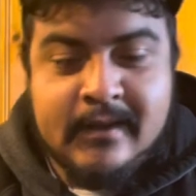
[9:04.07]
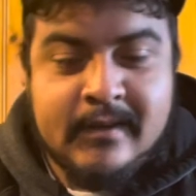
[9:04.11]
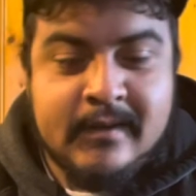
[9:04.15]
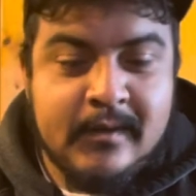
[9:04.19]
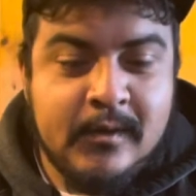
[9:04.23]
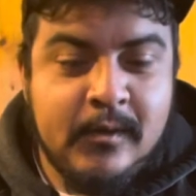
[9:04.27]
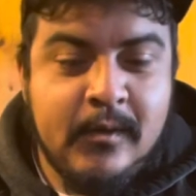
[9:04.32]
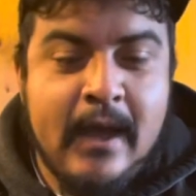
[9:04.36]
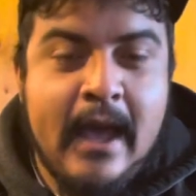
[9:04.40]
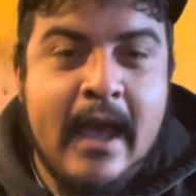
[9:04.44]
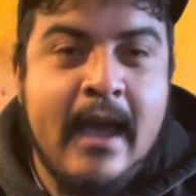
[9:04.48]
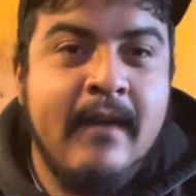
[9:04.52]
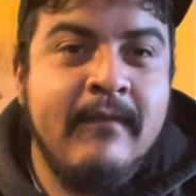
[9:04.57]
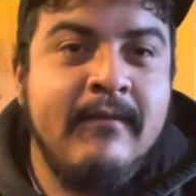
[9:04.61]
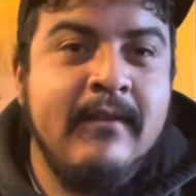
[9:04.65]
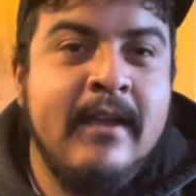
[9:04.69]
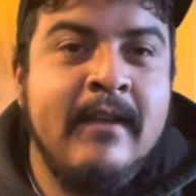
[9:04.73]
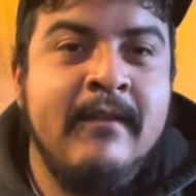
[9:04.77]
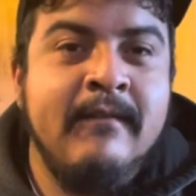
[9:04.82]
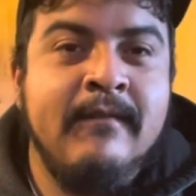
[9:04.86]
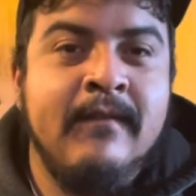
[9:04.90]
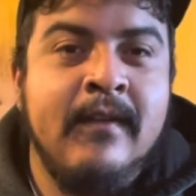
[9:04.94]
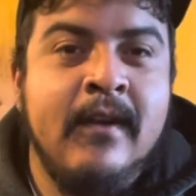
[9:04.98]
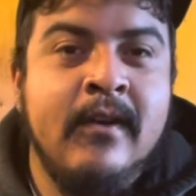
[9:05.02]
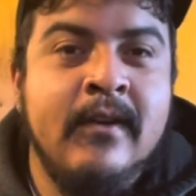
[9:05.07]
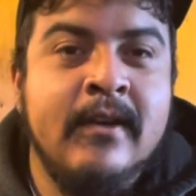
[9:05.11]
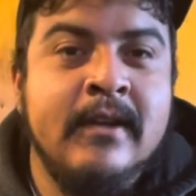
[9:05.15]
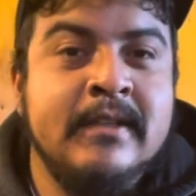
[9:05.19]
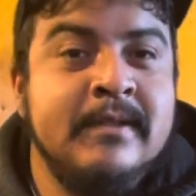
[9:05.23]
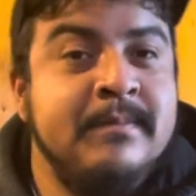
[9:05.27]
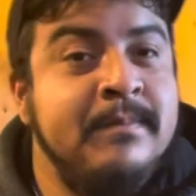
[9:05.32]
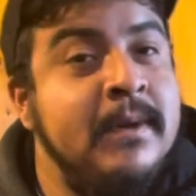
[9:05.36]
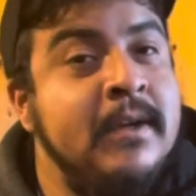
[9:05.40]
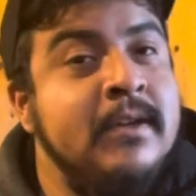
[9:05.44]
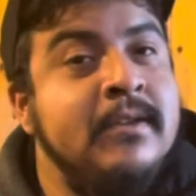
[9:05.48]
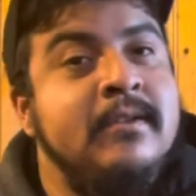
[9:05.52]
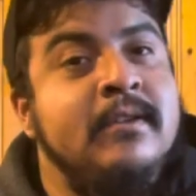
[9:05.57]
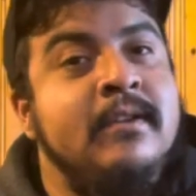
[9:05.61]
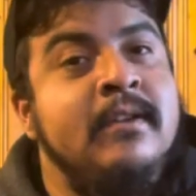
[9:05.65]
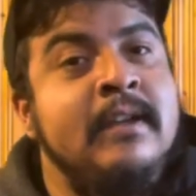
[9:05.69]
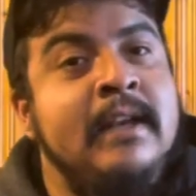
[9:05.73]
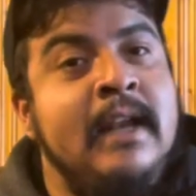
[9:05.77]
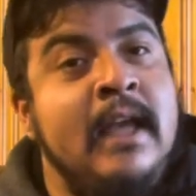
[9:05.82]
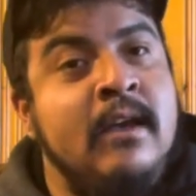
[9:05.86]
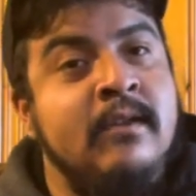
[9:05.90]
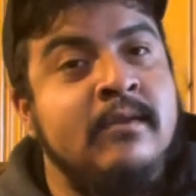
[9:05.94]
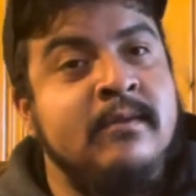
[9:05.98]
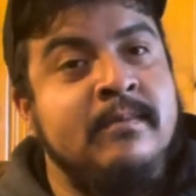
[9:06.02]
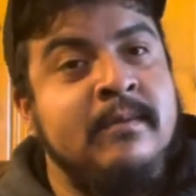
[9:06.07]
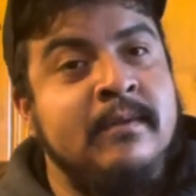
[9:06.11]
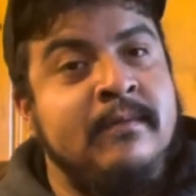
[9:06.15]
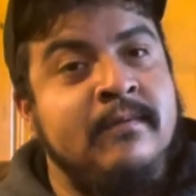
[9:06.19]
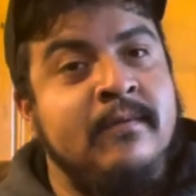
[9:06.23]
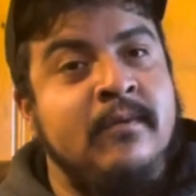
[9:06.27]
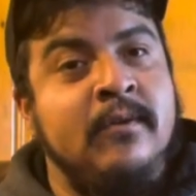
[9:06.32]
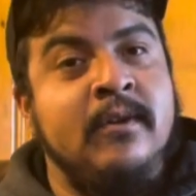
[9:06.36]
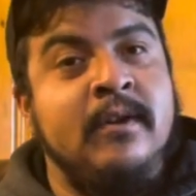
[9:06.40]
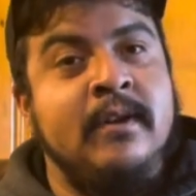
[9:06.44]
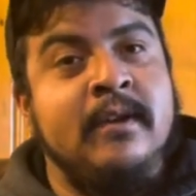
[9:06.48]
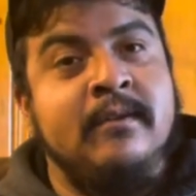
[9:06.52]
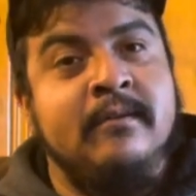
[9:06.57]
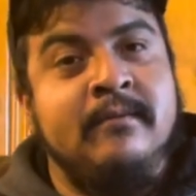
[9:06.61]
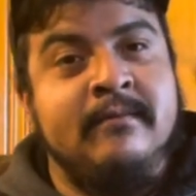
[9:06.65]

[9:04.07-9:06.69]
do have a very special announcement for you.